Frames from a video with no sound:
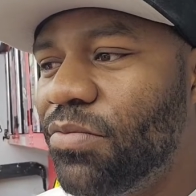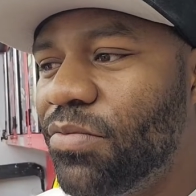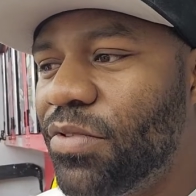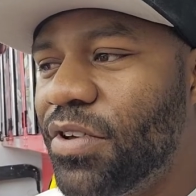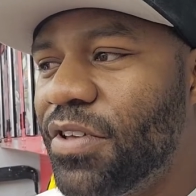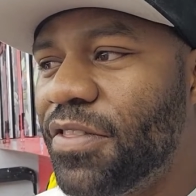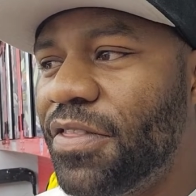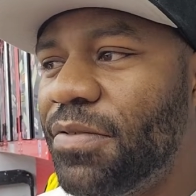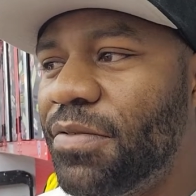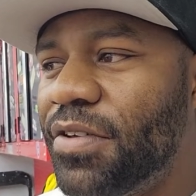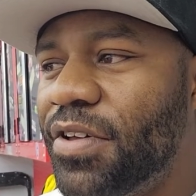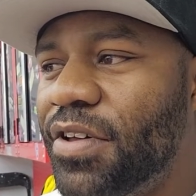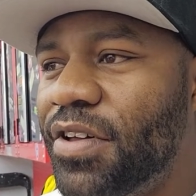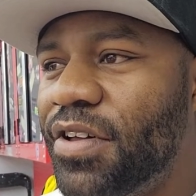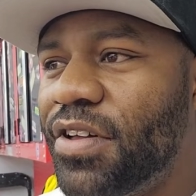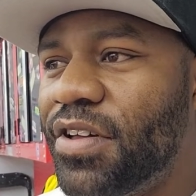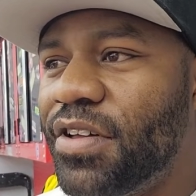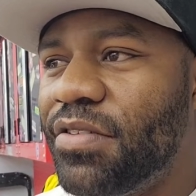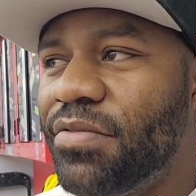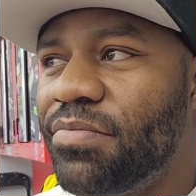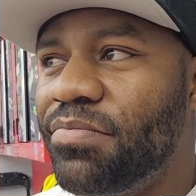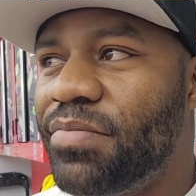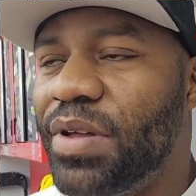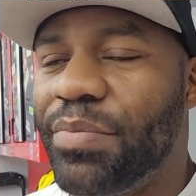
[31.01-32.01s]
with
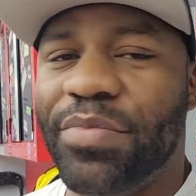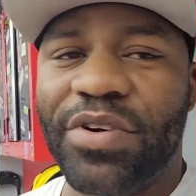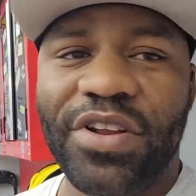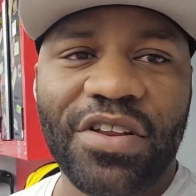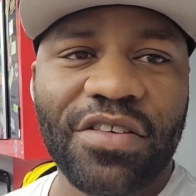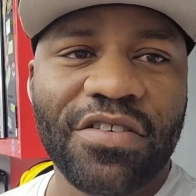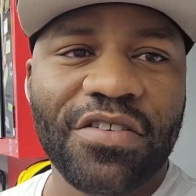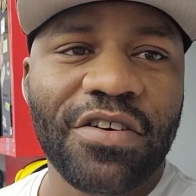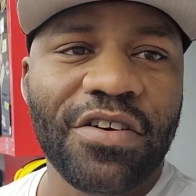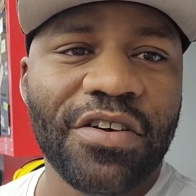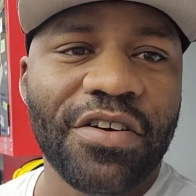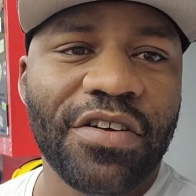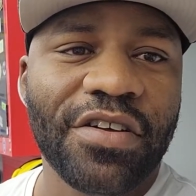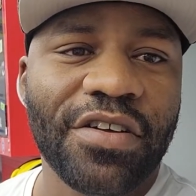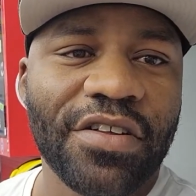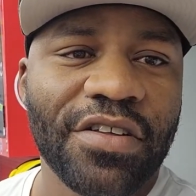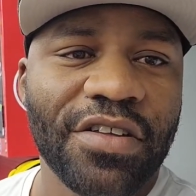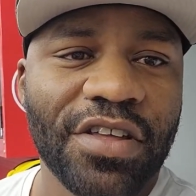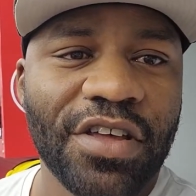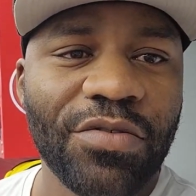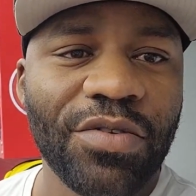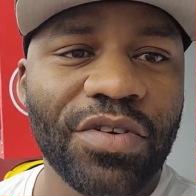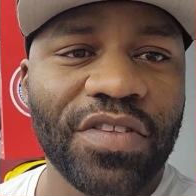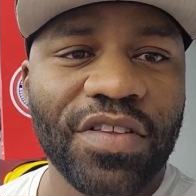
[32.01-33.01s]
my buddy's car.
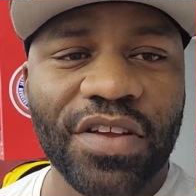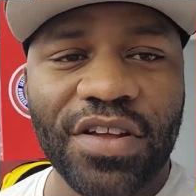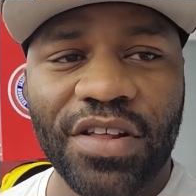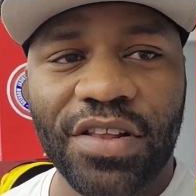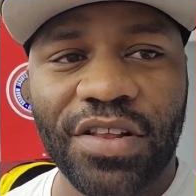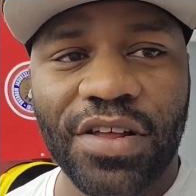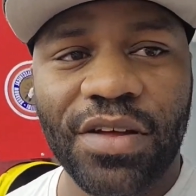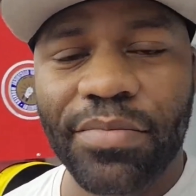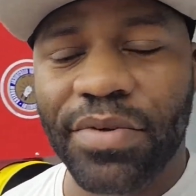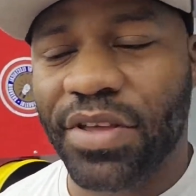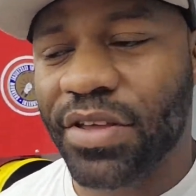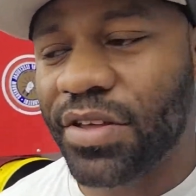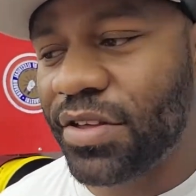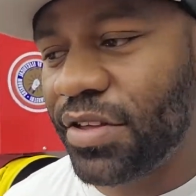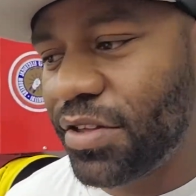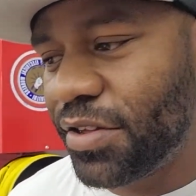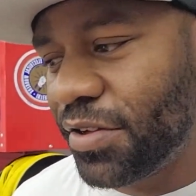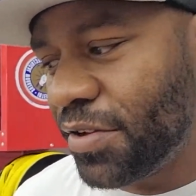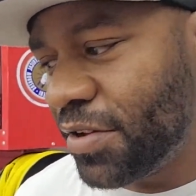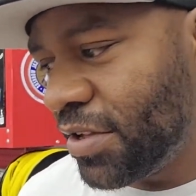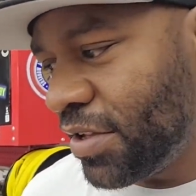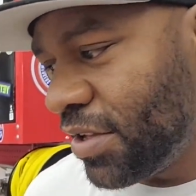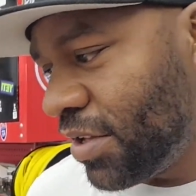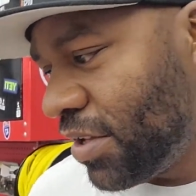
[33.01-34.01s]
He went to Colombia,